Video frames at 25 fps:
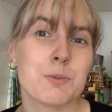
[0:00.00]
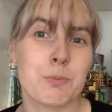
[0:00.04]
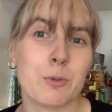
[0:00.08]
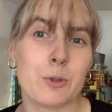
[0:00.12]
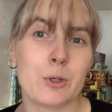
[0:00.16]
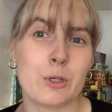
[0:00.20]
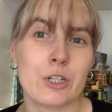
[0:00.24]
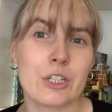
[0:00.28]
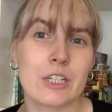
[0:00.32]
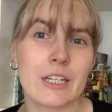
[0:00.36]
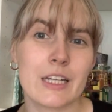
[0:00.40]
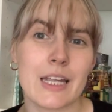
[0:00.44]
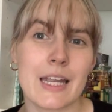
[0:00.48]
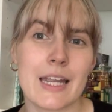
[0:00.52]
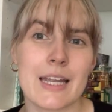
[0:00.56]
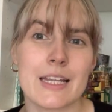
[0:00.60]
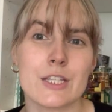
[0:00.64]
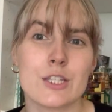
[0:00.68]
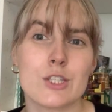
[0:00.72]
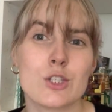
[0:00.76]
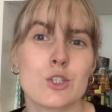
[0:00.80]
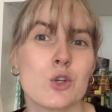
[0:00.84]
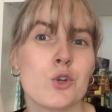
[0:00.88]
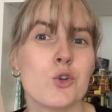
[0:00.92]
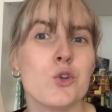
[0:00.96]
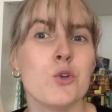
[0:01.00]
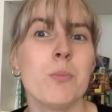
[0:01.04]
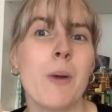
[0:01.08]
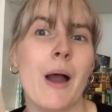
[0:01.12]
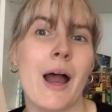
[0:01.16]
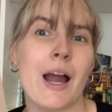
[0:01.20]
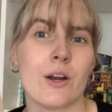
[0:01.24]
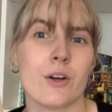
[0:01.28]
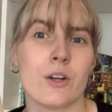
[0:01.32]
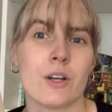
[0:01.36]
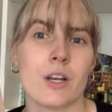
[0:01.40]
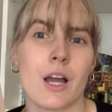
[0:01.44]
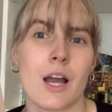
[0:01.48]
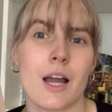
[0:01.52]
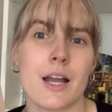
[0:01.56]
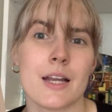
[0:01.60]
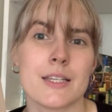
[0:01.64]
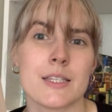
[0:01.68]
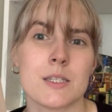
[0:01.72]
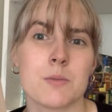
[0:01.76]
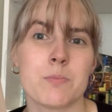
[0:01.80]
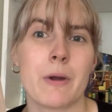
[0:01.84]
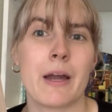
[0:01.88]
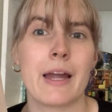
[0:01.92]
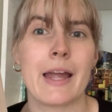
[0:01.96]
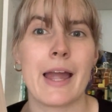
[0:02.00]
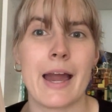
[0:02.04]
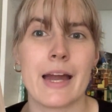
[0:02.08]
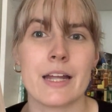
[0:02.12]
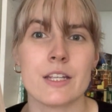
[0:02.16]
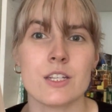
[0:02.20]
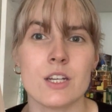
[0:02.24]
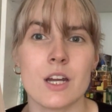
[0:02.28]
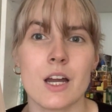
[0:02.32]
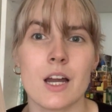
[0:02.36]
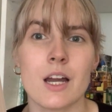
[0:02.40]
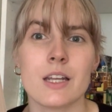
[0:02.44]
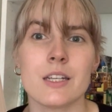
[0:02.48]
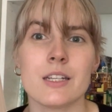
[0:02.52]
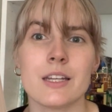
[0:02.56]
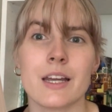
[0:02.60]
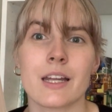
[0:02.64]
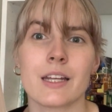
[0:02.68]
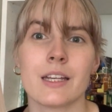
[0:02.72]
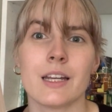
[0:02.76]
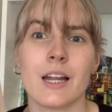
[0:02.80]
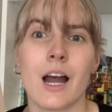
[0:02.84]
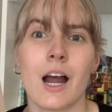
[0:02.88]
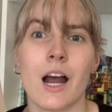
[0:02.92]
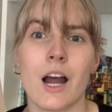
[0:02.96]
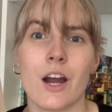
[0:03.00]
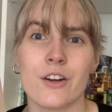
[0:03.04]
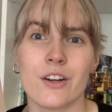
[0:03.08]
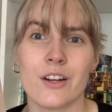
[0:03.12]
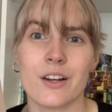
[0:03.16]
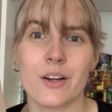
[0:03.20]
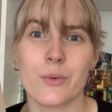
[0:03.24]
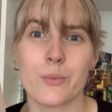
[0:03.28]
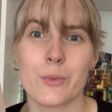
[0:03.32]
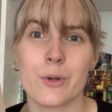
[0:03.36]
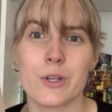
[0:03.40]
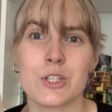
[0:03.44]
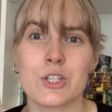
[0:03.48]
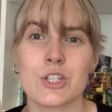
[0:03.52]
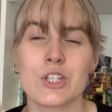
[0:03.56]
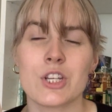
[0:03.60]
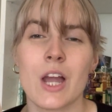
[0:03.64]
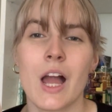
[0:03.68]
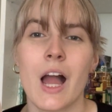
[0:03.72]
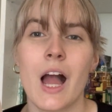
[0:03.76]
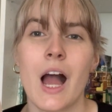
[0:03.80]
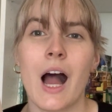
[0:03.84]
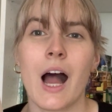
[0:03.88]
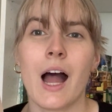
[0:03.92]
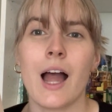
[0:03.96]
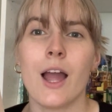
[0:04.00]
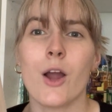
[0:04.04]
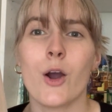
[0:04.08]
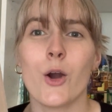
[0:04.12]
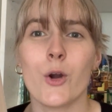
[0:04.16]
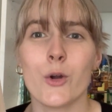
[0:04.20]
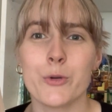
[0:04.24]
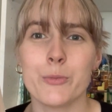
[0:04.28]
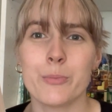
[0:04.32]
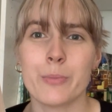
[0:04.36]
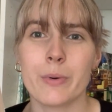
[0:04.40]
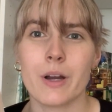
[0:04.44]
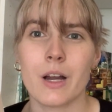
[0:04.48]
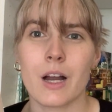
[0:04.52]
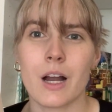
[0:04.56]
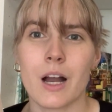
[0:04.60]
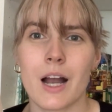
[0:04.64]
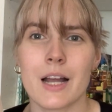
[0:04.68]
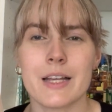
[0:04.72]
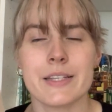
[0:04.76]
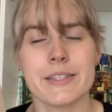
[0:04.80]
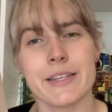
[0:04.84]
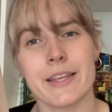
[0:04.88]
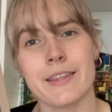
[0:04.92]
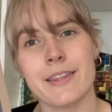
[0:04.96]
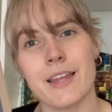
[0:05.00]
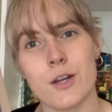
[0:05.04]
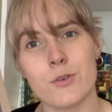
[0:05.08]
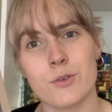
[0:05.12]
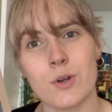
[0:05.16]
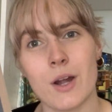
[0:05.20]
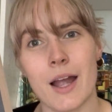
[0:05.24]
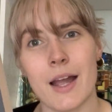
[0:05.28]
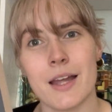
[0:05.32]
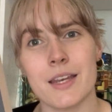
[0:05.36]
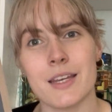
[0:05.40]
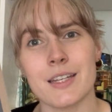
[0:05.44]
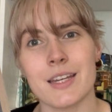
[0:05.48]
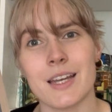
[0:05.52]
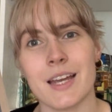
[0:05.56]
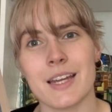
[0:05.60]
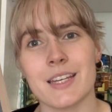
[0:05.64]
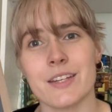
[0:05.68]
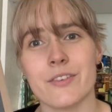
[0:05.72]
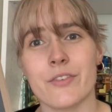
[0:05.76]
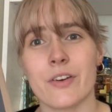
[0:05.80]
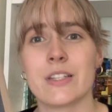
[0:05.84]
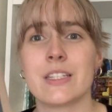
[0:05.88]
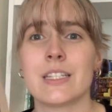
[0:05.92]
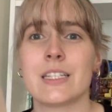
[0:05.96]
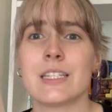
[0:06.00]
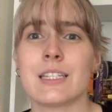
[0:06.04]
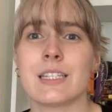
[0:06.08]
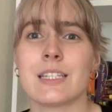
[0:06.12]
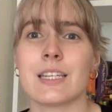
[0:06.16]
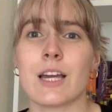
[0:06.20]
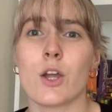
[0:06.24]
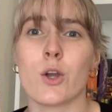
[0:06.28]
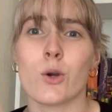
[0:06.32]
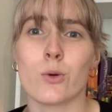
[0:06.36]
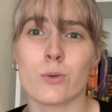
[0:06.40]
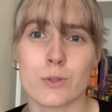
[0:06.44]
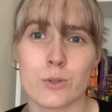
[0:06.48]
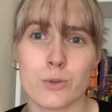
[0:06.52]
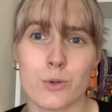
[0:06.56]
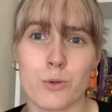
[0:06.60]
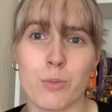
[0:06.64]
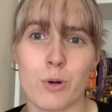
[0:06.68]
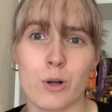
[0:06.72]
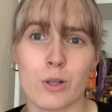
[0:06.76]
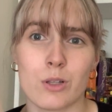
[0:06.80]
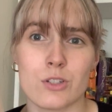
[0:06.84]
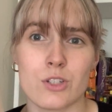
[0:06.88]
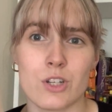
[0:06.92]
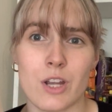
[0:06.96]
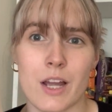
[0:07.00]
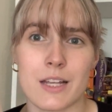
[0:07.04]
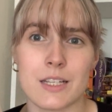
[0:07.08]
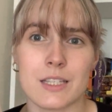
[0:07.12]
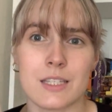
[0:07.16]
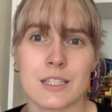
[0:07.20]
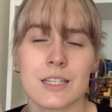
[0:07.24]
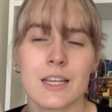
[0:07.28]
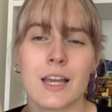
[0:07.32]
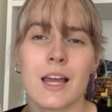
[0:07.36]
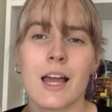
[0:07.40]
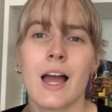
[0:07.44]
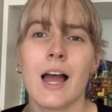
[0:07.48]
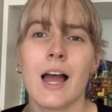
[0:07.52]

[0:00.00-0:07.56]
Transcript: book, it's To Paradise by Hanya Yaganahara, which I hope I said that right. And if I didn't, I also apologize.